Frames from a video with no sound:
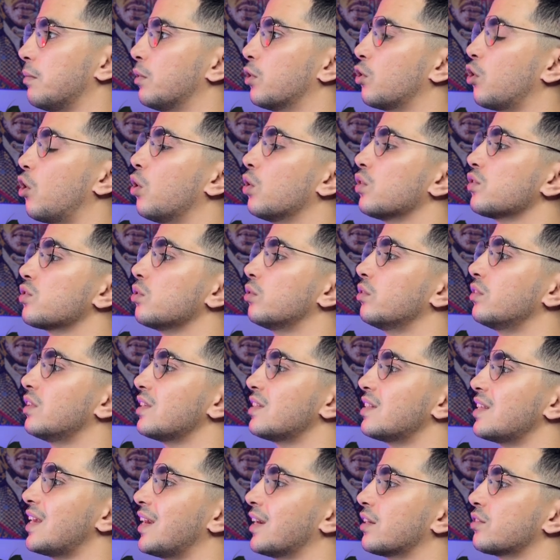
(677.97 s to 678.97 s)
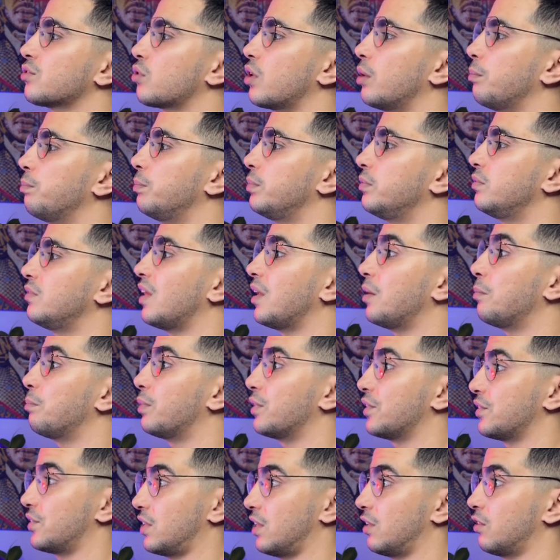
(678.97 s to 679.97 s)
And also this extra
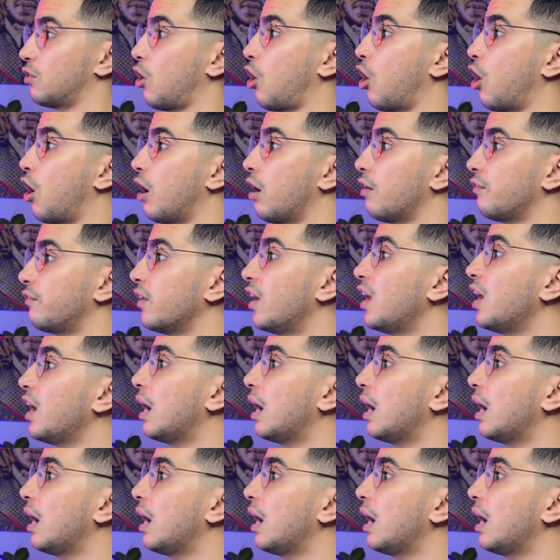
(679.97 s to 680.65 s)
10% off,